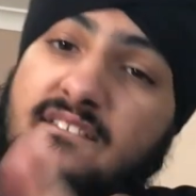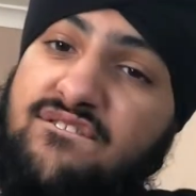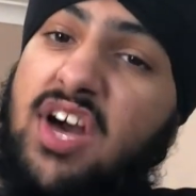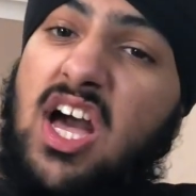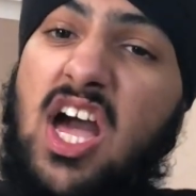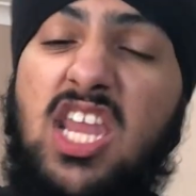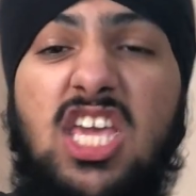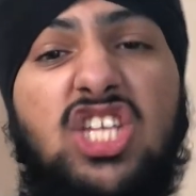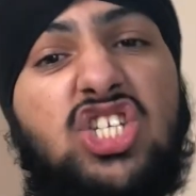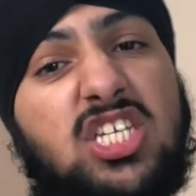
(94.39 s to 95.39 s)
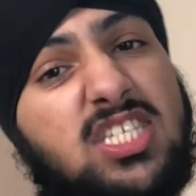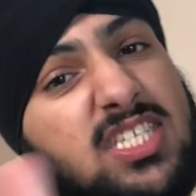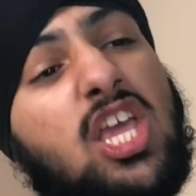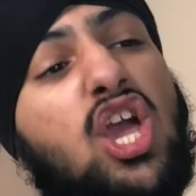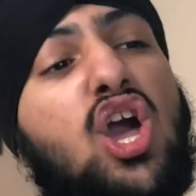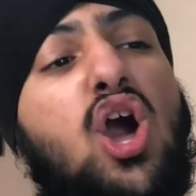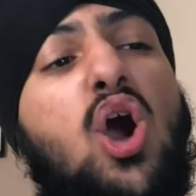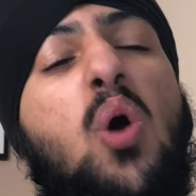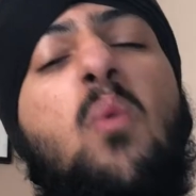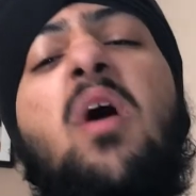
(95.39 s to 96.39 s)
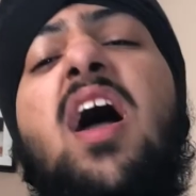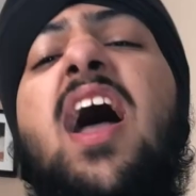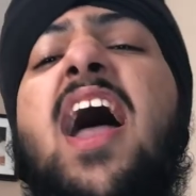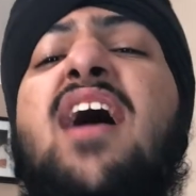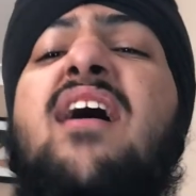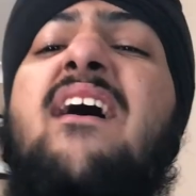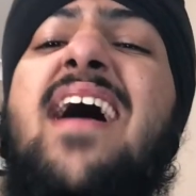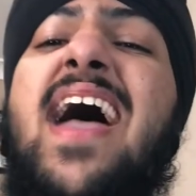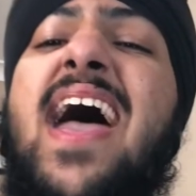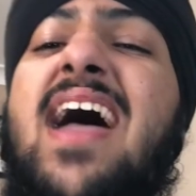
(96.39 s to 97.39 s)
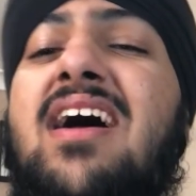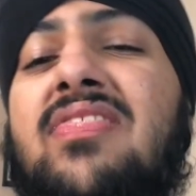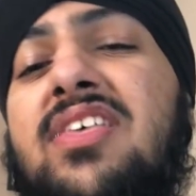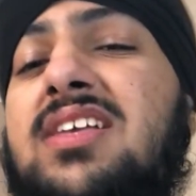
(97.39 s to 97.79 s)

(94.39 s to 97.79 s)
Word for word: Funny just like you were. The